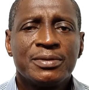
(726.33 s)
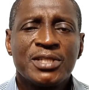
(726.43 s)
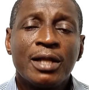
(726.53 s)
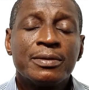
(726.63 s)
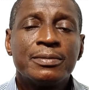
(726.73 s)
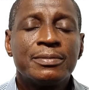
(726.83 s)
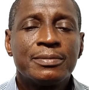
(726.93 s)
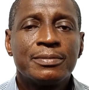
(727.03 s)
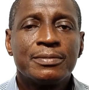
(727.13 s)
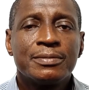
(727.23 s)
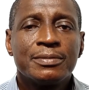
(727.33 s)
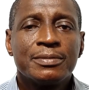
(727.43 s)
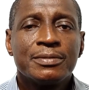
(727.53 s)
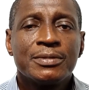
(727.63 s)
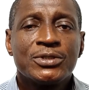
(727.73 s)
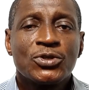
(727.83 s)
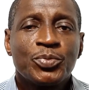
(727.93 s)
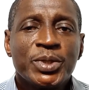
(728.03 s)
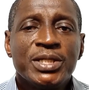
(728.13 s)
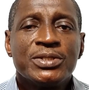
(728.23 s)
done. So
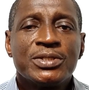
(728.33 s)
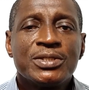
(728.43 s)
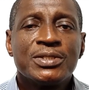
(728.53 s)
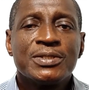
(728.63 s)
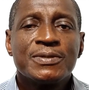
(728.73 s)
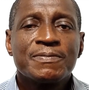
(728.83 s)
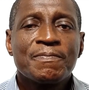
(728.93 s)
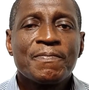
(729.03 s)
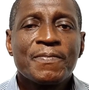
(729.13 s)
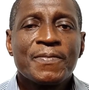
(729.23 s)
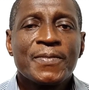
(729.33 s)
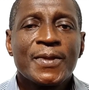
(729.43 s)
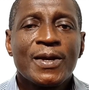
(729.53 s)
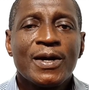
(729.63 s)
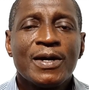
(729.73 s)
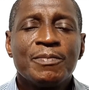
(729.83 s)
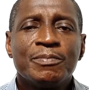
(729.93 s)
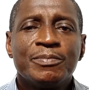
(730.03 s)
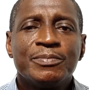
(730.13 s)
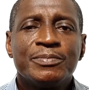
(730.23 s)
please
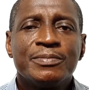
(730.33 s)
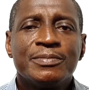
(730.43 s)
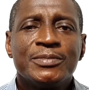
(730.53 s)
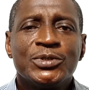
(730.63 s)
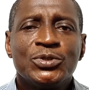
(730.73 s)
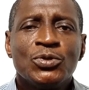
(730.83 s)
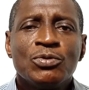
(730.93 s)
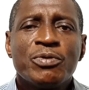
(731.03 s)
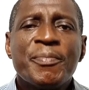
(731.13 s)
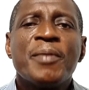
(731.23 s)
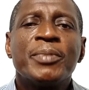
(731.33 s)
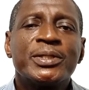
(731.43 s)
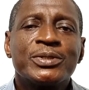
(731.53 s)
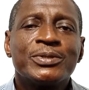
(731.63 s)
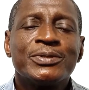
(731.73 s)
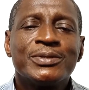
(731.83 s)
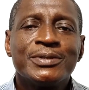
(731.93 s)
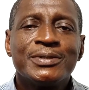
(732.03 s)
um, do remember to